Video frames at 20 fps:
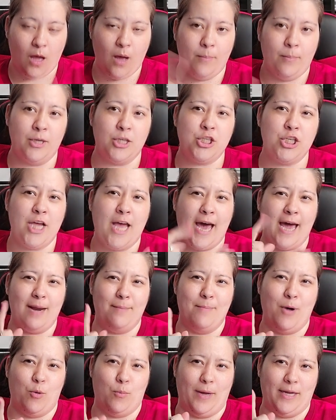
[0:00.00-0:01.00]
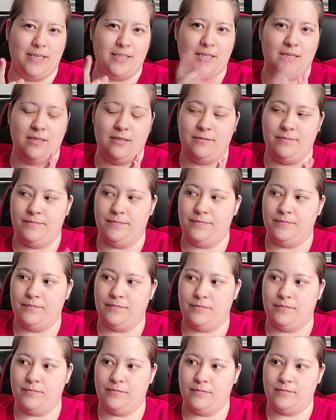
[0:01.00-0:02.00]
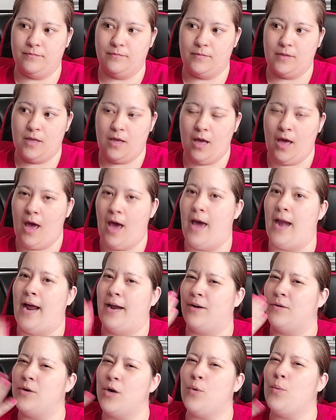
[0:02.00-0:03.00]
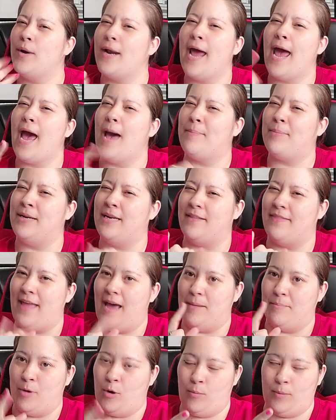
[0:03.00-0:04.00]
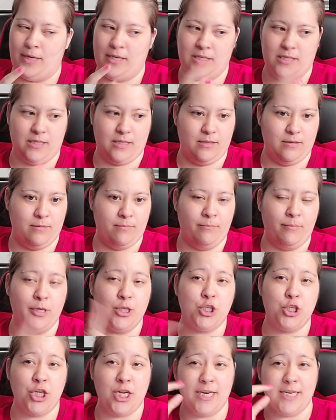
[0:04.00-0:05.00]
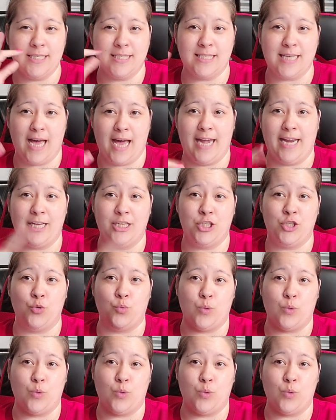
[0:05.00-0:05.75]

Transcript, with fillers: But she had a moment. And I don't know what happened in that moment, but she decided to